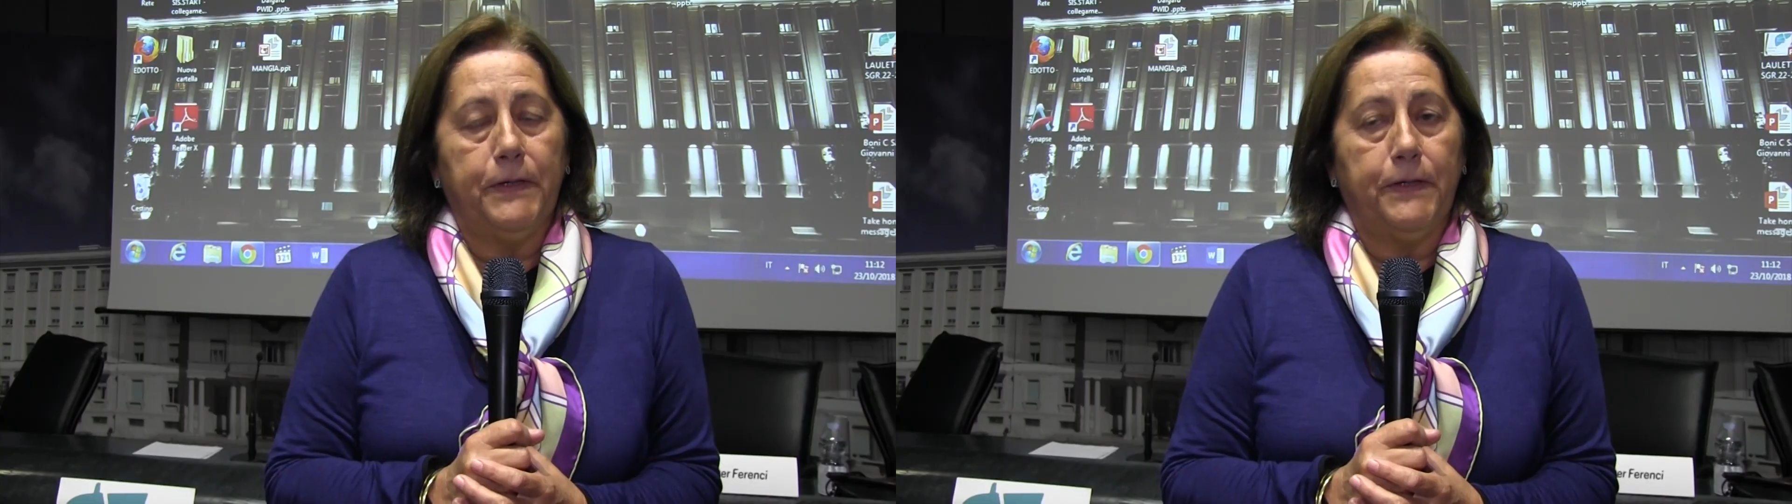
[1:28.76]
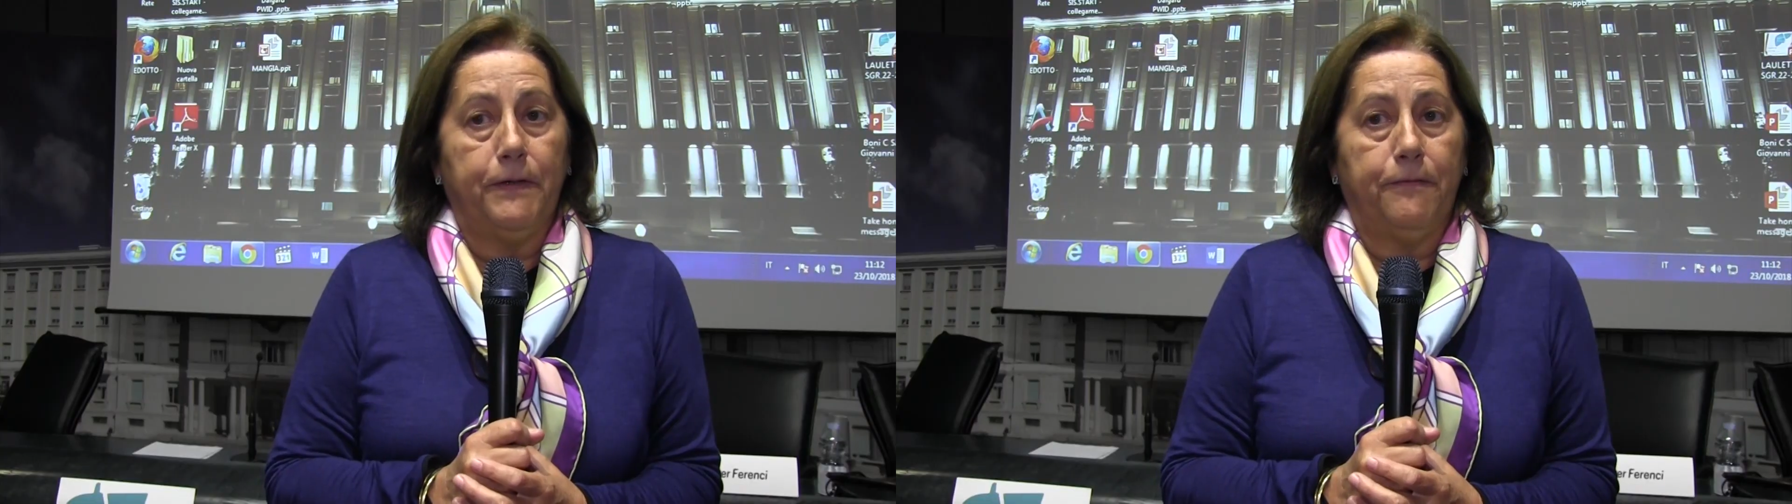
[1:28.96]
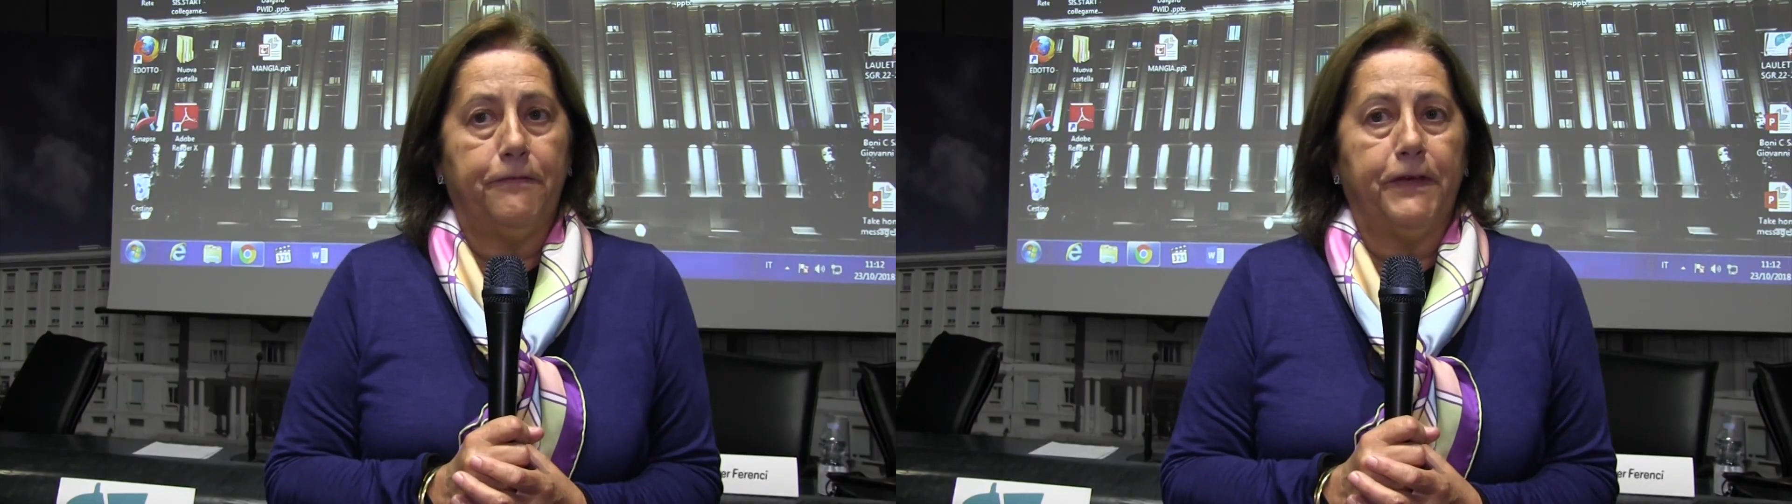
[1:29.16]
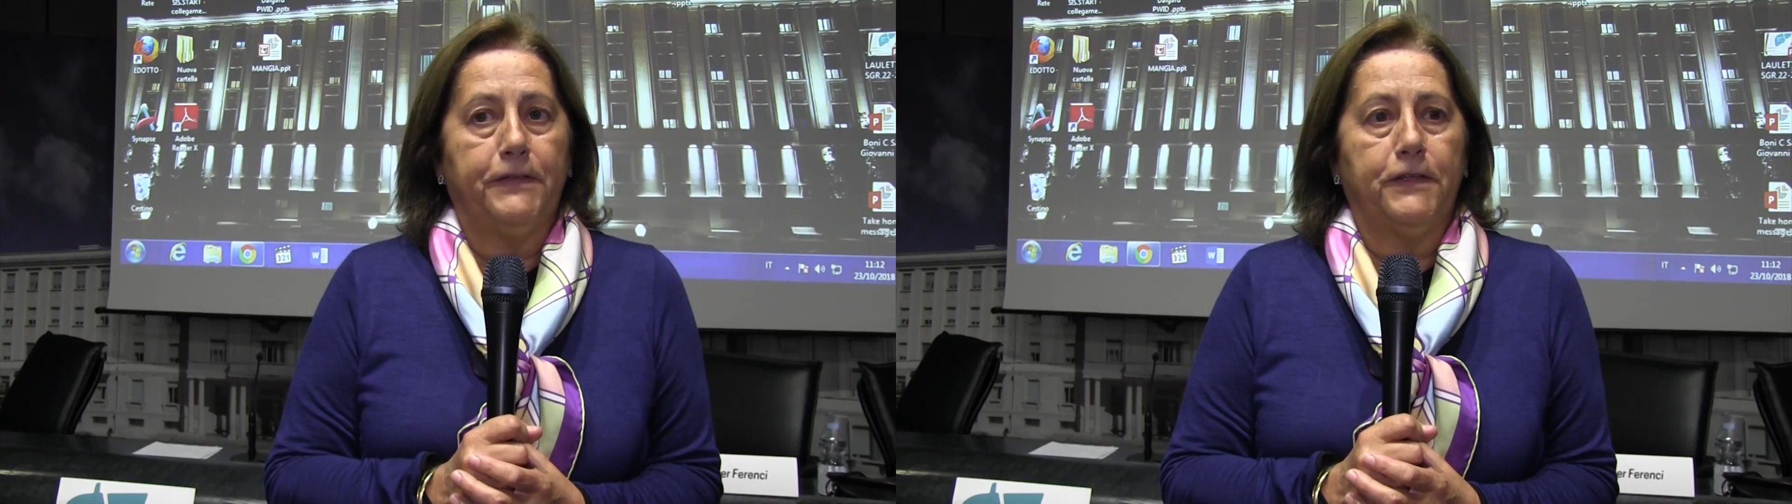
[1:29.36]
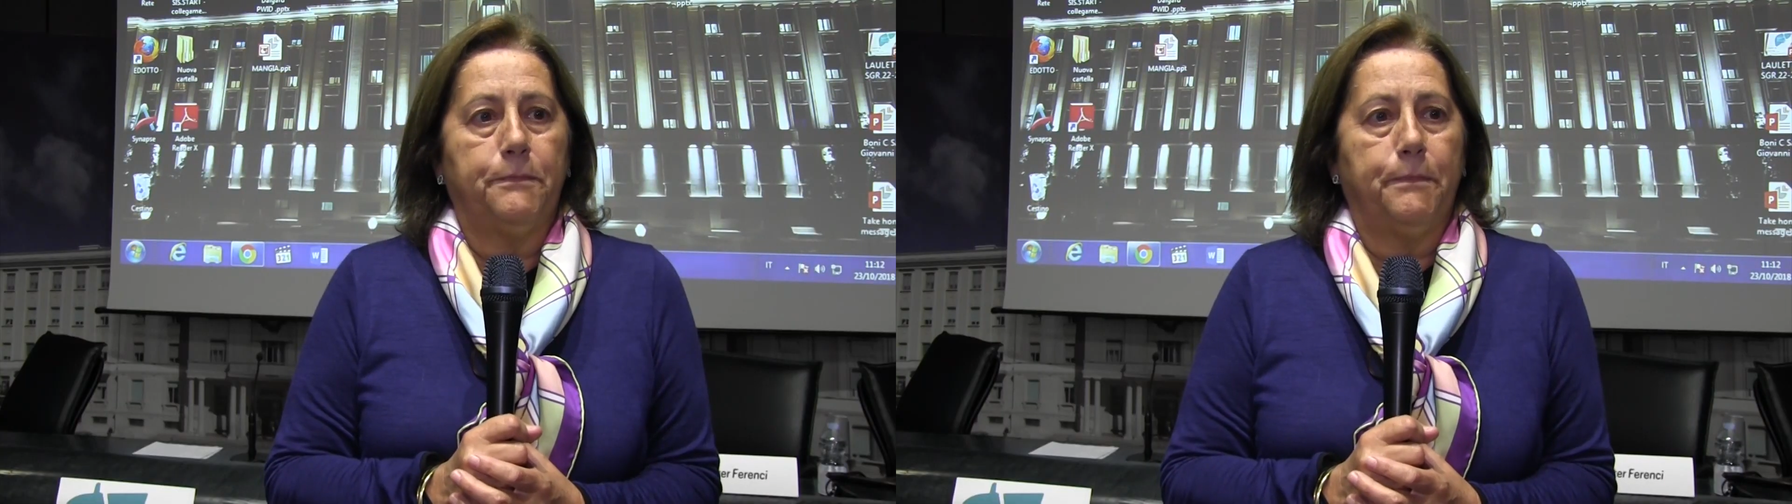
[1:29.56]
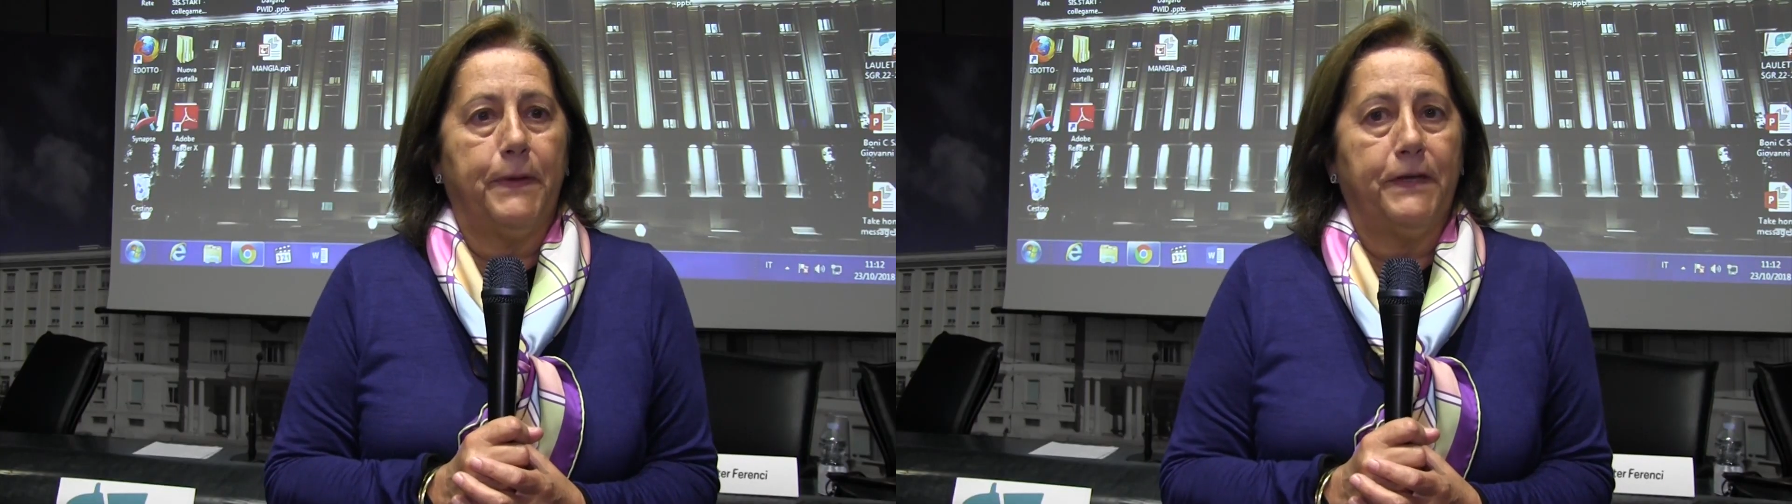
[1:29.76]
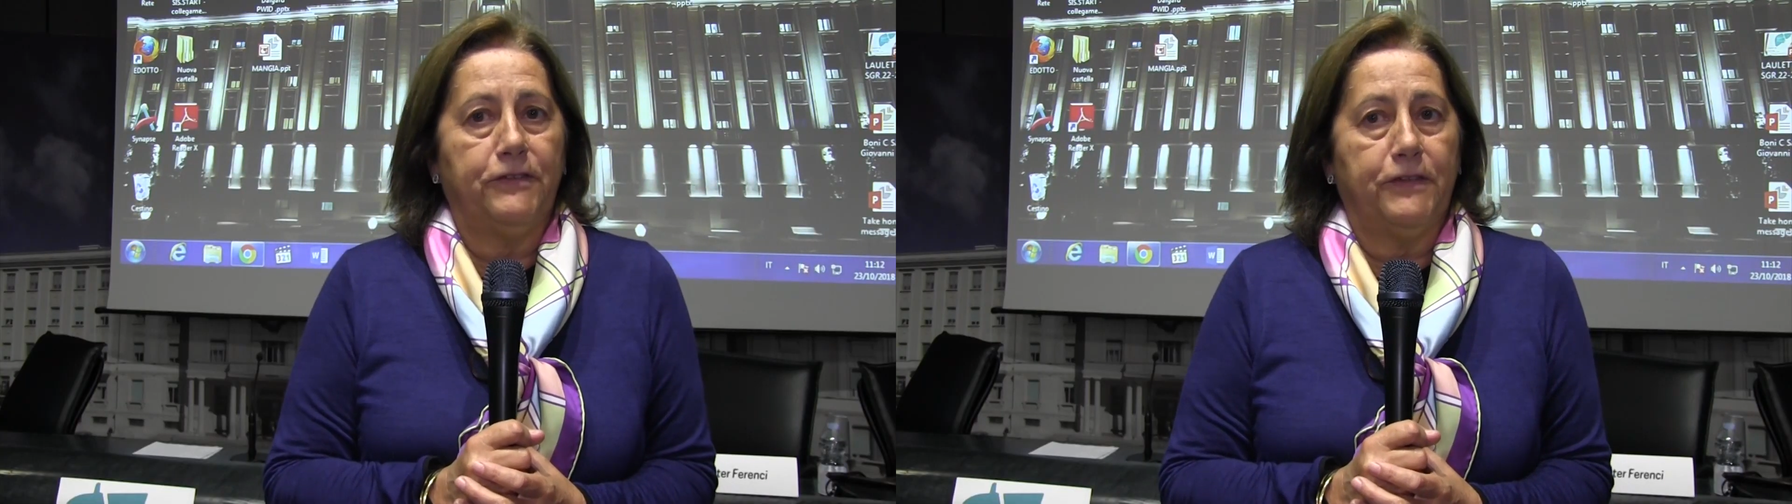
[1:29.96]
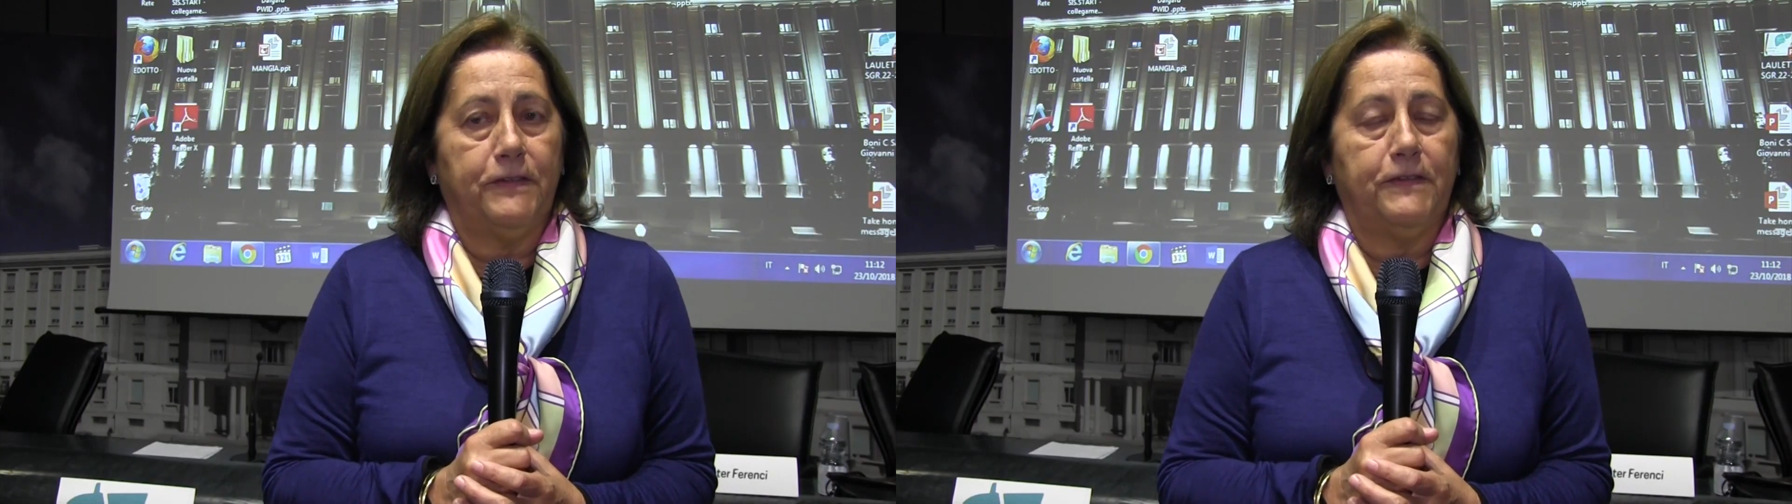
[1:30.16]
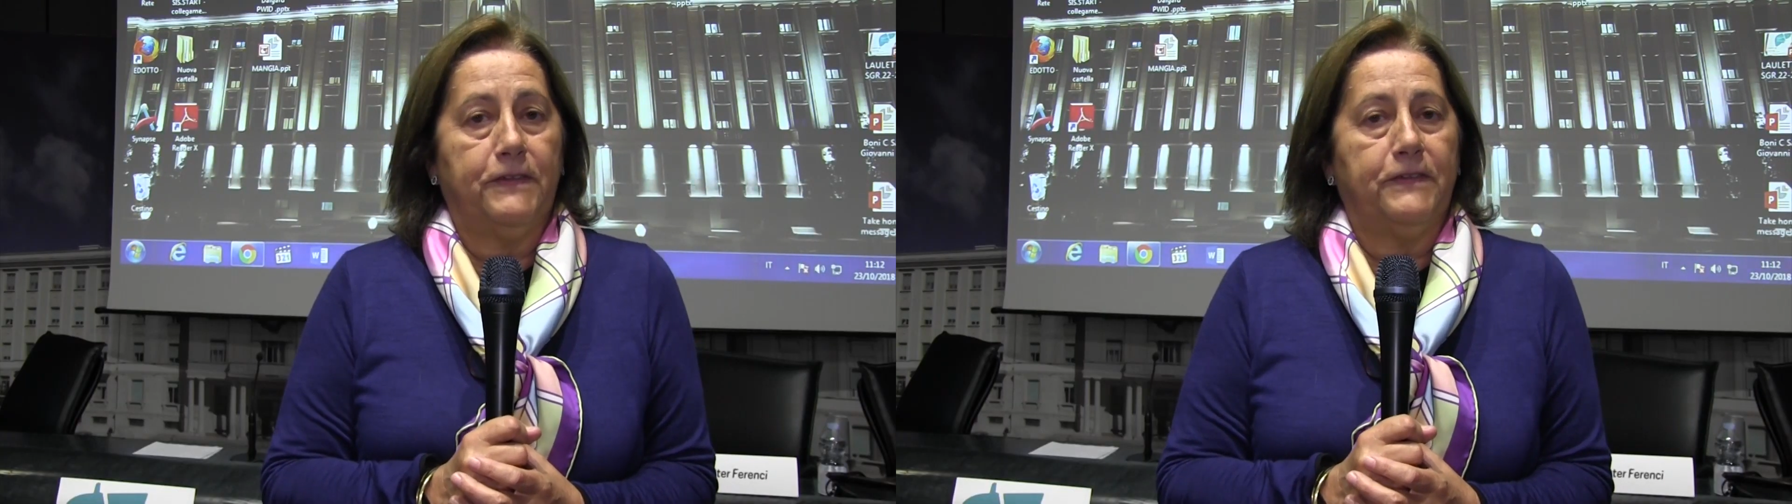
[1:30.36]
B infected patients